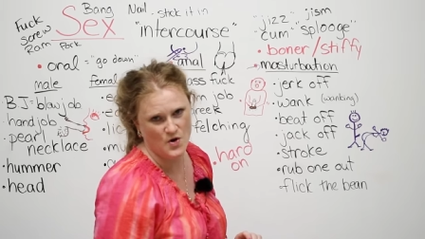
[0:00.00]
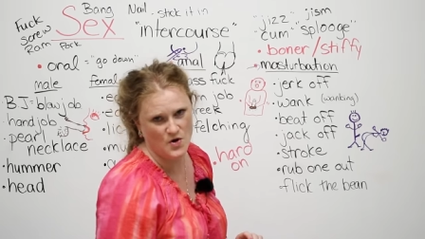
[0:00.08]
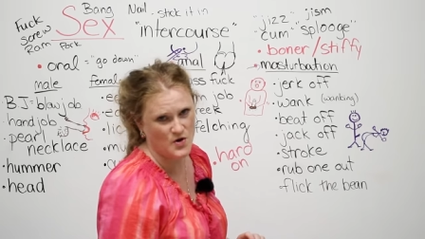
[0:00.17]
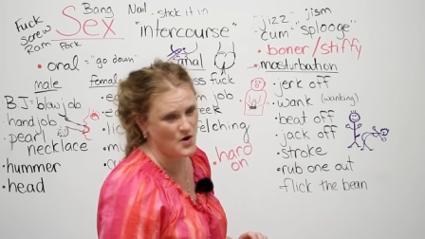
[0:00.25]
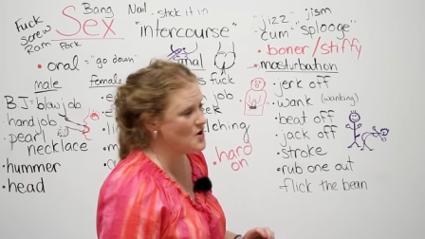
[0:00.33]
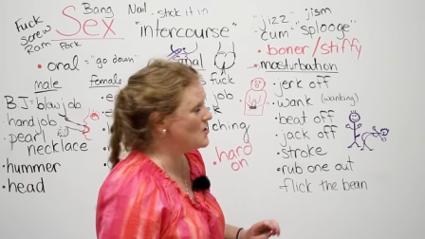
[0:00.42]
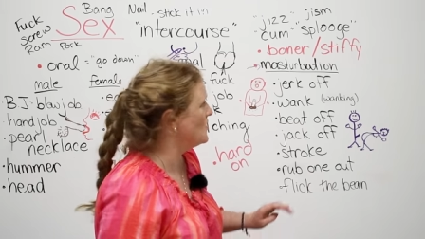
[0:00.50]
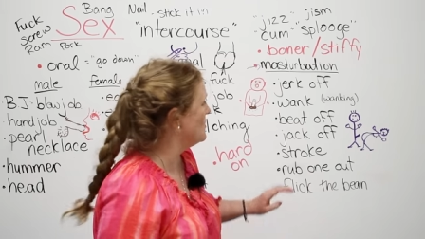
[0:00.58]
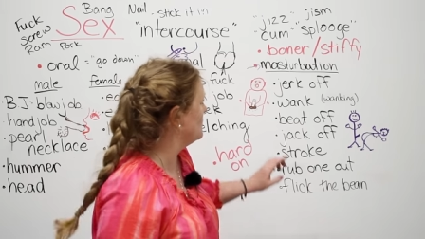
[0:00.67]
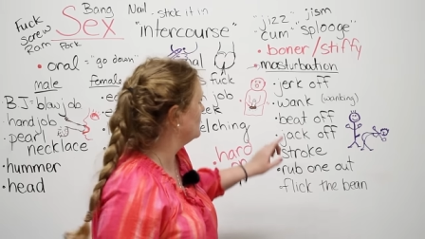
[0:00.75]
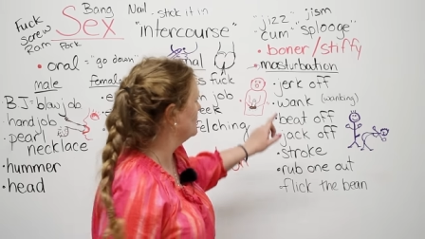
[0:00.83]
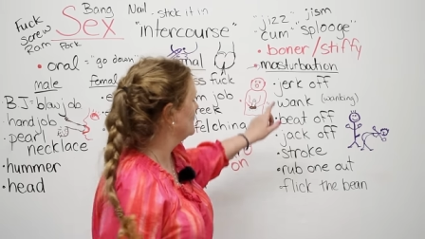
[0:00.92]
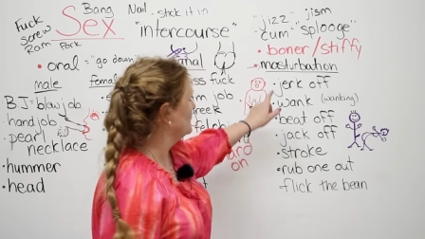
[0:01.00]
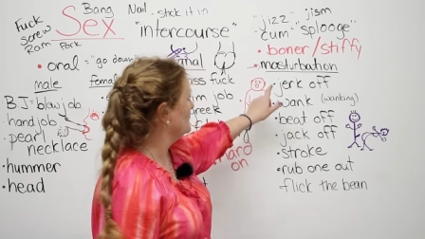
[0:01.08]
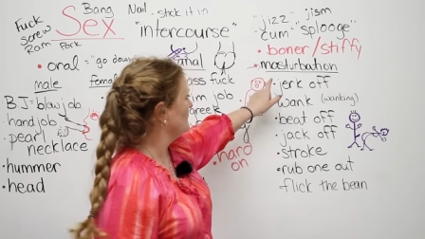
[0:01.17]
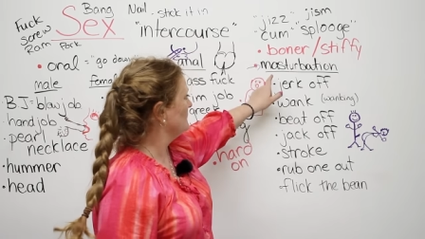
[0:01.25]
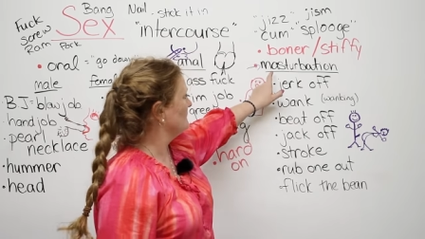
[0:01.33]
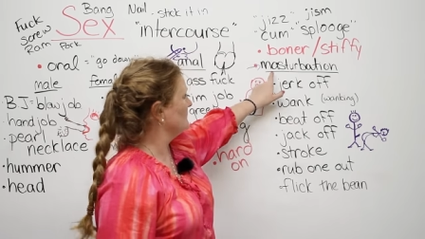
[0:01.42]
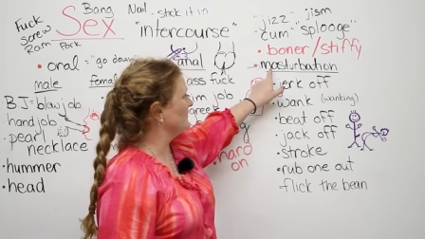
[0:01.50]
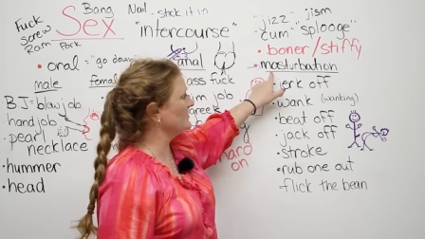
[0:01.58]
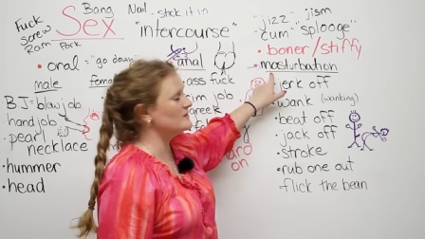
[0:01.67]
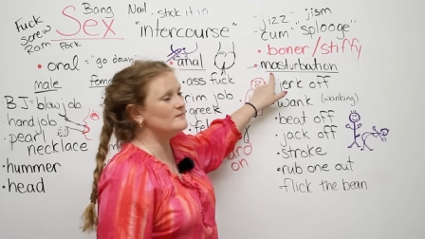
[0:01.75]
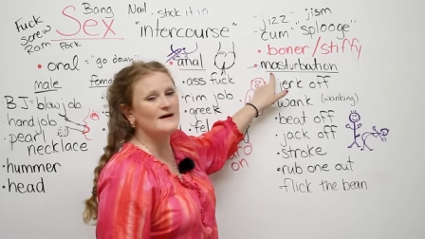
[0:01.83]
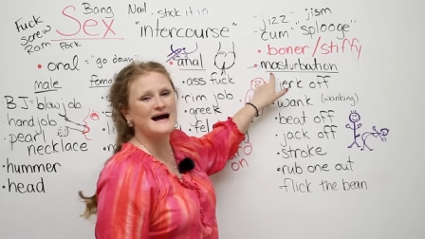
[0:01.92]
no, no. They're
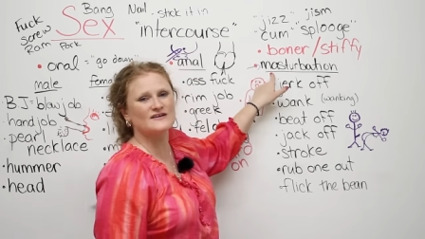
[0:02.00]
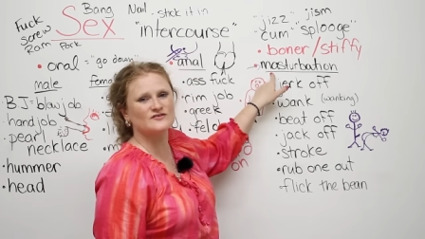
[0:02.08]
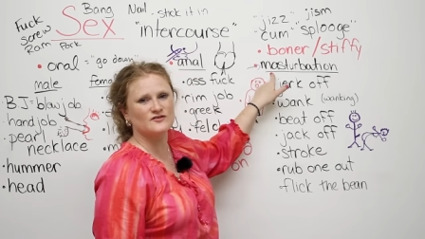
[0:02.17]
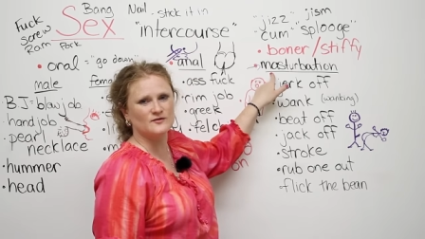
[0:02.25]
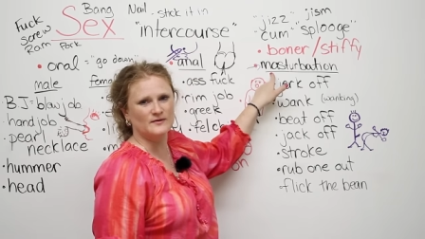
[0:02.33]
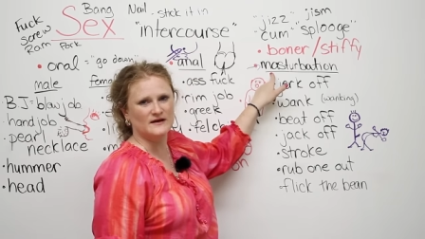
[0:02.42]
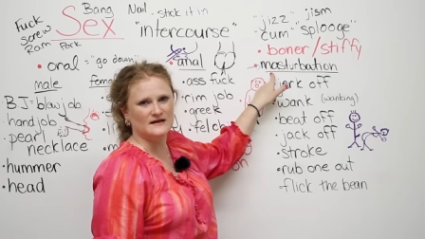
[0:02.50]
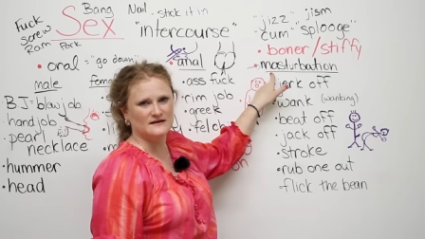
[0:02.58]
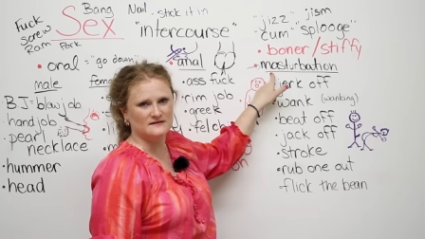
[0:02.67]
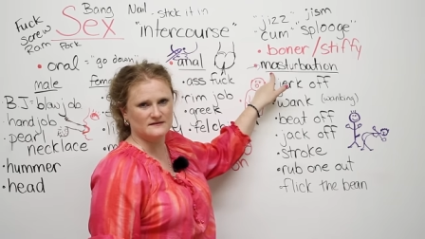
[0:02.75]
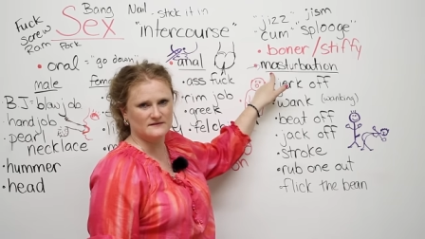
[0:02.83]
gonna masturbate.